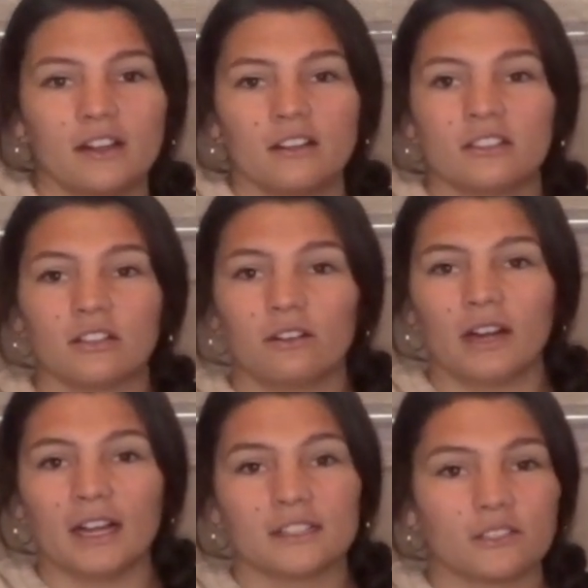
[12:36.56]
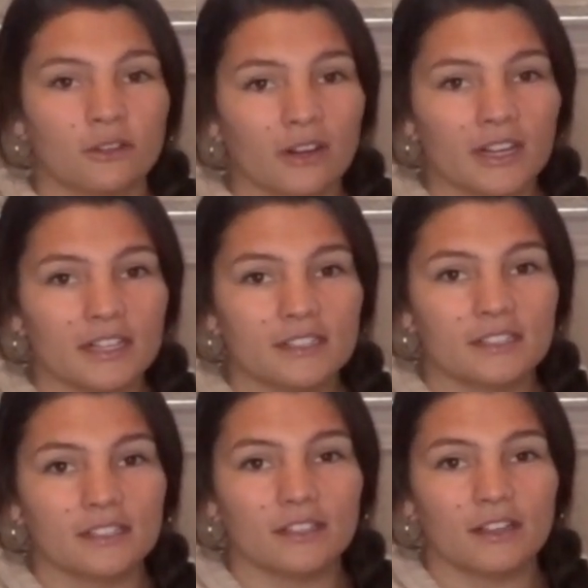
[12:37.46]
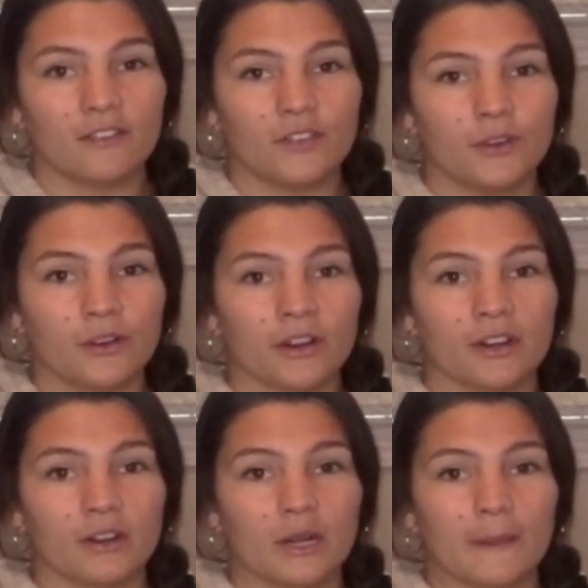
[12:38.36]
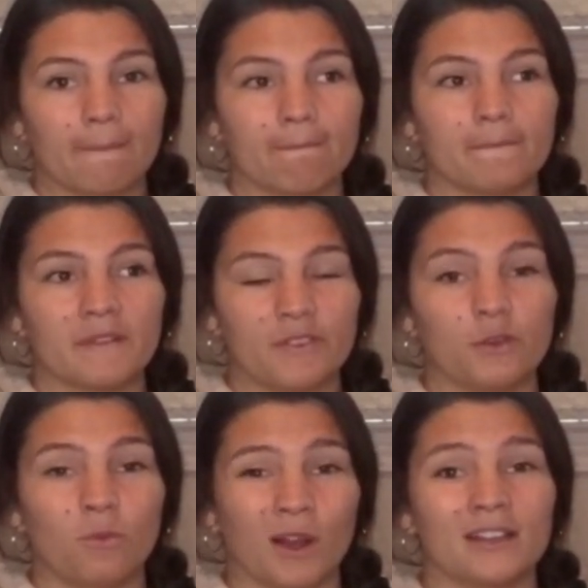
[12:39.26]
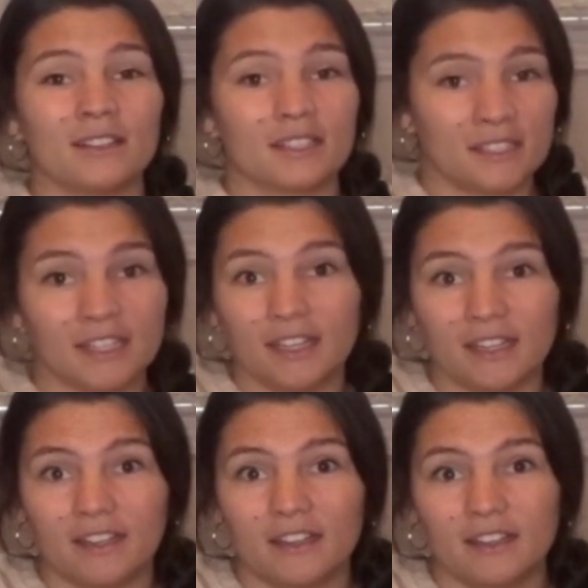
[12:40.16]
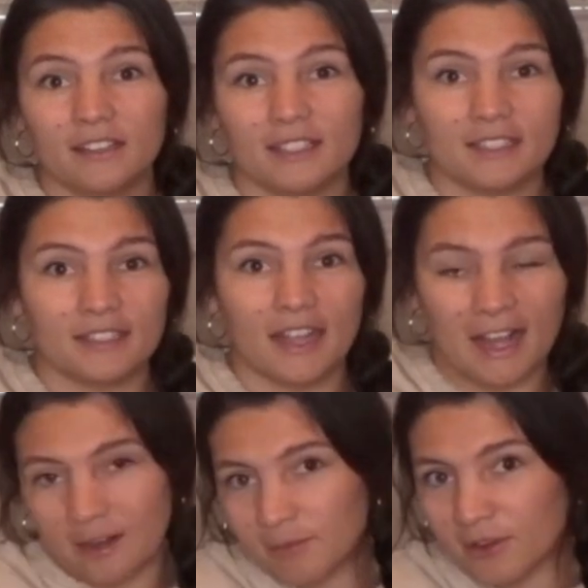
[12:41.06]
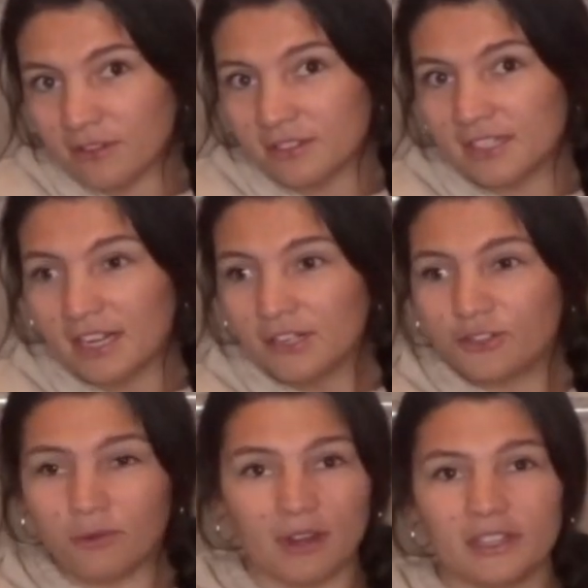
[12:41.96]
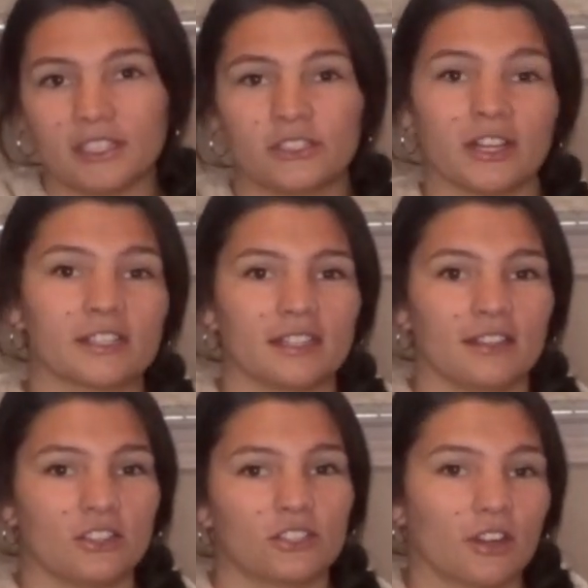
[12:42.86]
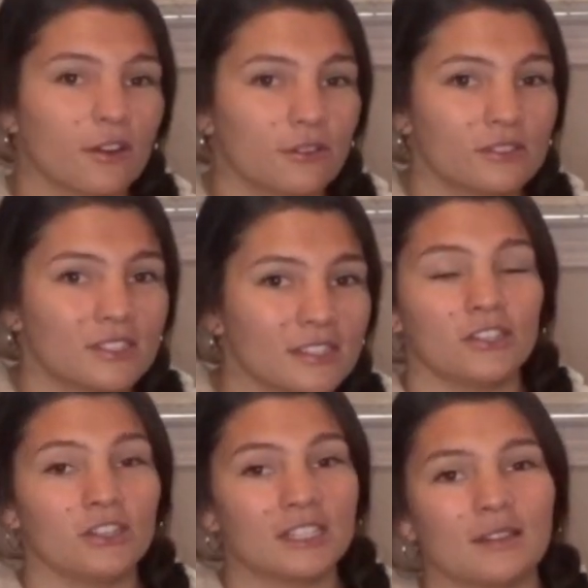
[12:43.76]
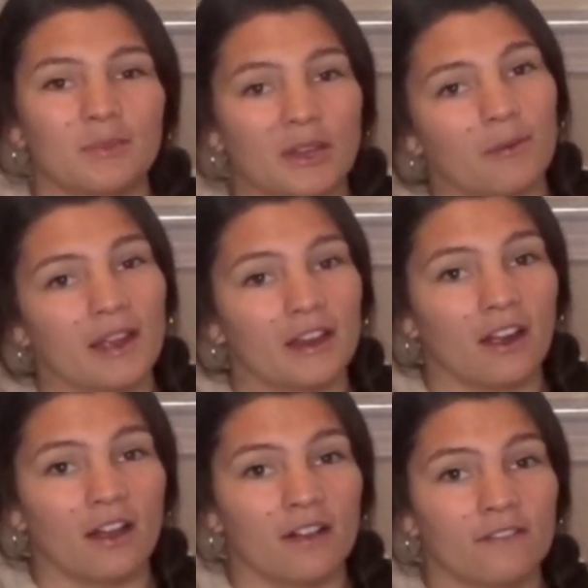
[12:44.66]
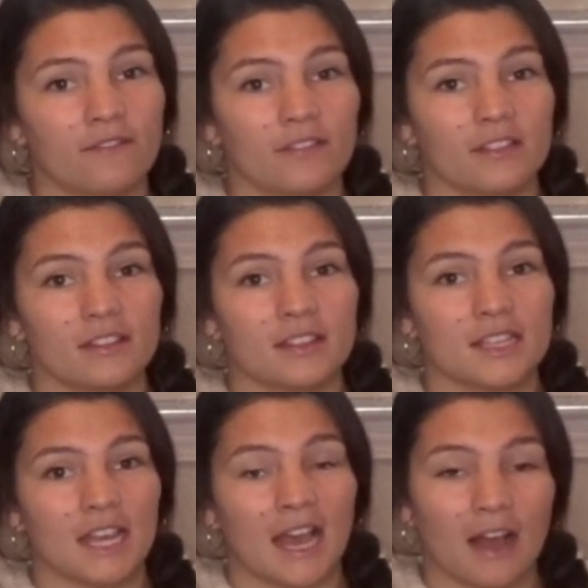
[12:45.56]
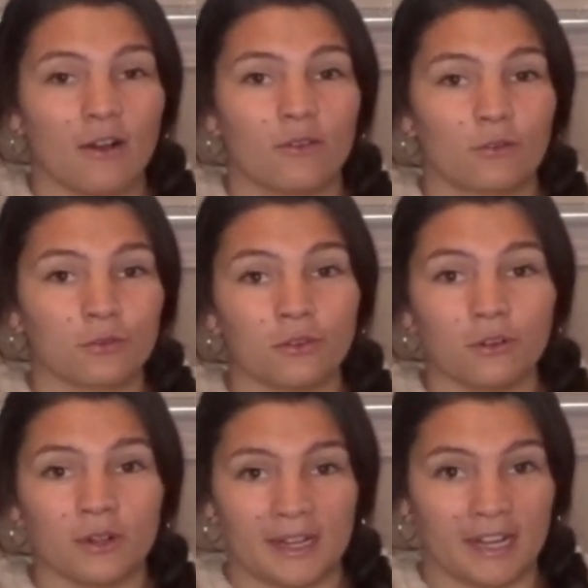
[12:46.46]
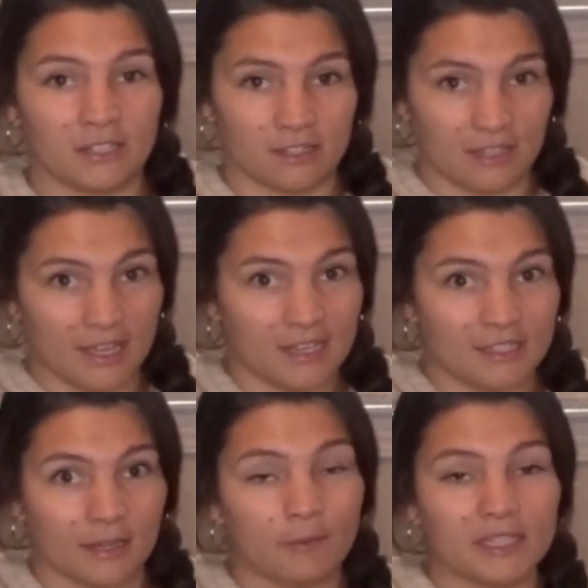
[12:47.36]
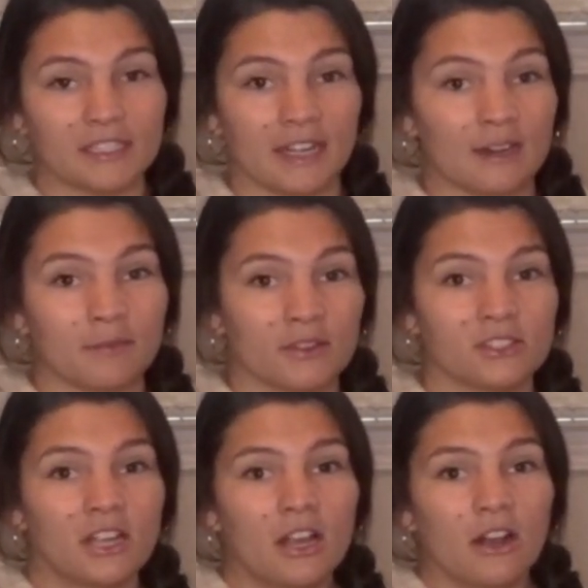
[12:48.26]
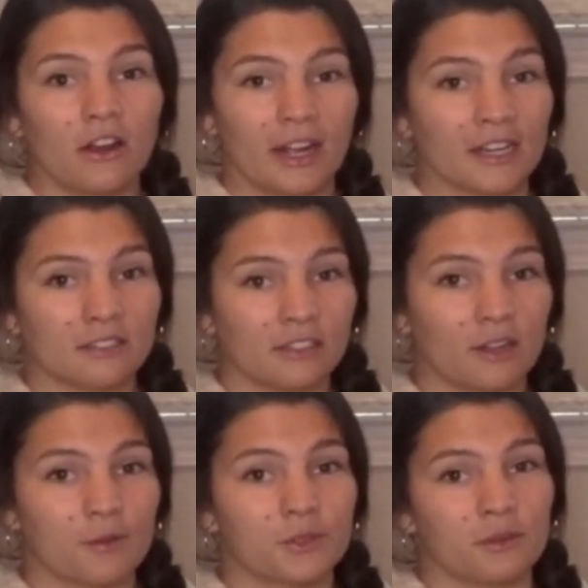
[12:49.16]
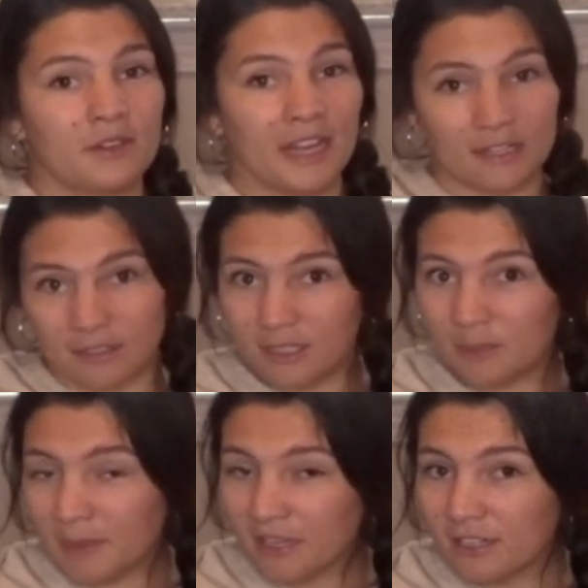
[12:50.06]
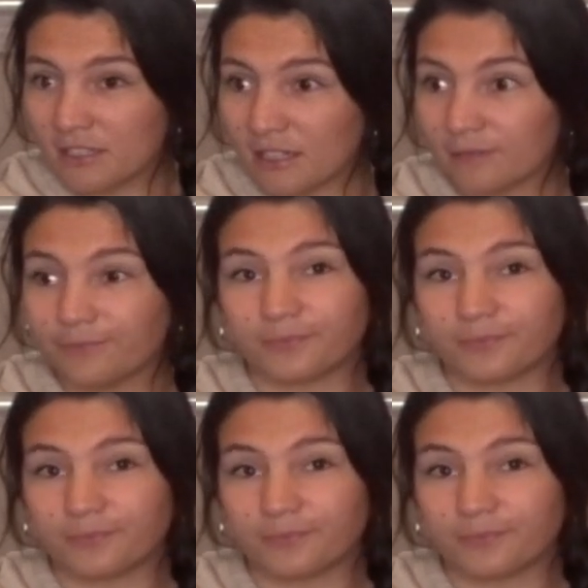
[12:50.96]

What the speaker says: So as a tourist, if you want to see these animals do all these tricks and these shows, you need to be aware of how cruel it actually is and what these animals are actually going through and actually experiencing.